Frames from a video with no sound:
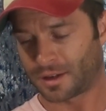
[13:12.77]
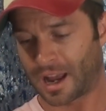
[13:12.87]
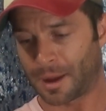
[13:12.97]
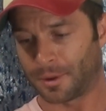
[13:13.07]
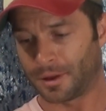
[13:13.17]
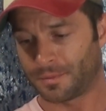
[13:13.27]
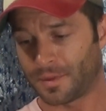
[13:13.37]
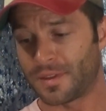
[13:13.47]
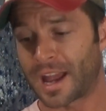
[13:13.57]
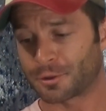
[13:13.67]
comma,
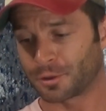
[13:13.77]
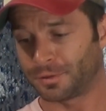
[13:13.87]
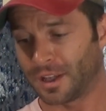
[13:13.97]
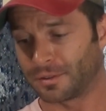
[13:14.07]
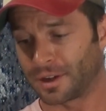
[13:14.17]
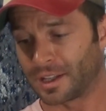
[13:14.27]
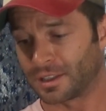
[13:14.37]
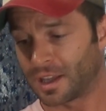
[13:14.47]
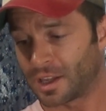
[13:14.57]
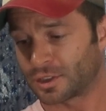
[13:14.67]
natural flavor
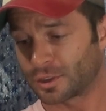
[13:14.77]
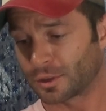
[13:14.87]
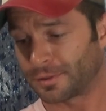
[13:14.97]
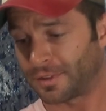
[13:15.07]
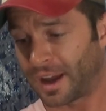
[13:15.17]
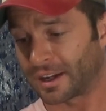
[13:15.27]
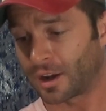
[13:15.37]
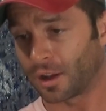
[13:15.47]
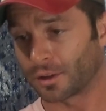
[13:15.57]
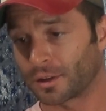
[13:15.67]
and certified
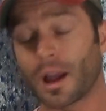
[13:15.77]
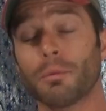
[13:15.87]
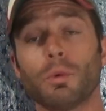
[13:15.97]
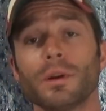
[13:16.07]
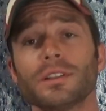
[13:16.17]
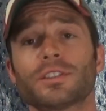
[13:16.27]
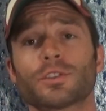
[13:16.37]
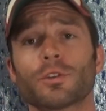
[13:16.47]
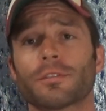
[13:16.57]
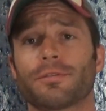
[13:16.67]
color. What does
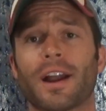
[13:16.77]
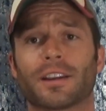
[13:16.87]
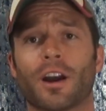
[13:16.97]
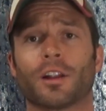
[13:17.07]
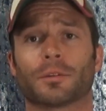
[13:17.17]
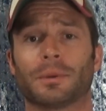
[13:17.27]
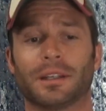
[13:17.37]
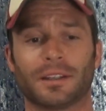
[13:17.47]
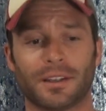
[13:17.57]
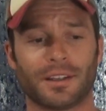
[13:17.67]
certified color
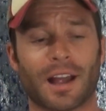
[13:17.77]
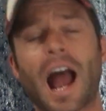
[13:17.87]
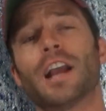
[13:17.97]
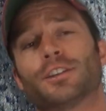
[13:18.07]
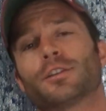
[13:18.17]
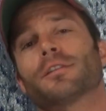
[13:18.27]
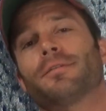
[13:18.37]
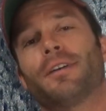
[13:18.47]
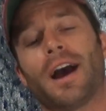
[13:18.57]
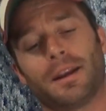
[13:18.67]
mean? I
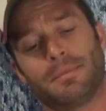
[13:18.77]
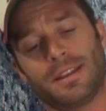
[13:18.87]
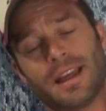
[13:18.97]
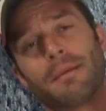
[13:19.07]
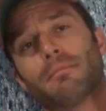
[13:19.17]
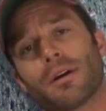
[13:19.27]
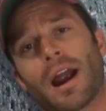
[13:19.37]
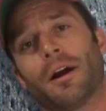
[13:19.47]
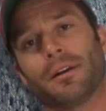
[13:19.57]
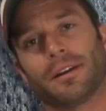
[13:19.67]
certify to be that
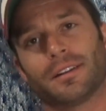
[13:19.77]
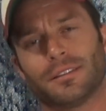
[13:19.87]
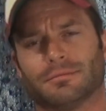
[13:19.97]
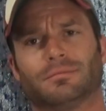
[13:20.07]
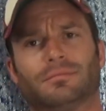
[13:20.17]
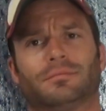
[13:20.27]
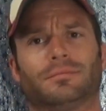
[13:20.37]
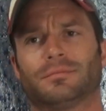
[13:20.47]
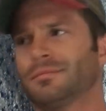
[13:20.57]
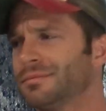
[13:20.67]
brown.
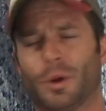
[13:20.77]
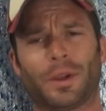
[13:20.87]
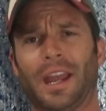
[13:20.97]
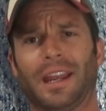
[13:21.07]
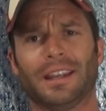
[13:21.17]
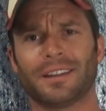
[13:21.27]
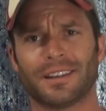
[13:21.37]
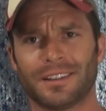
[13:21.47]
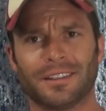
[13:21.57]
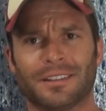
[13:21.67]
Okay.
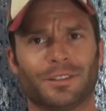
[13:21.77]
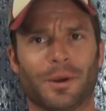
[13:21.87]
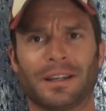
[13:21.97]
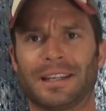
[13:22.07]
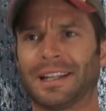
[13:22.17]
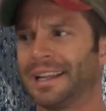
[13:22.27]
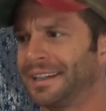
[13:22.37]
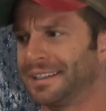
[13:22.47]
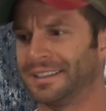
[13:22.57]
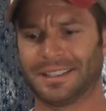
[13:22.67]
Do I need
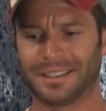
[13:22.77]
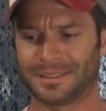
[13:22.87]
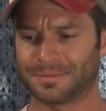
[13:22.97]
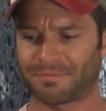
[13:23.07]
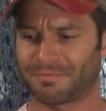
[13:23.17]
like I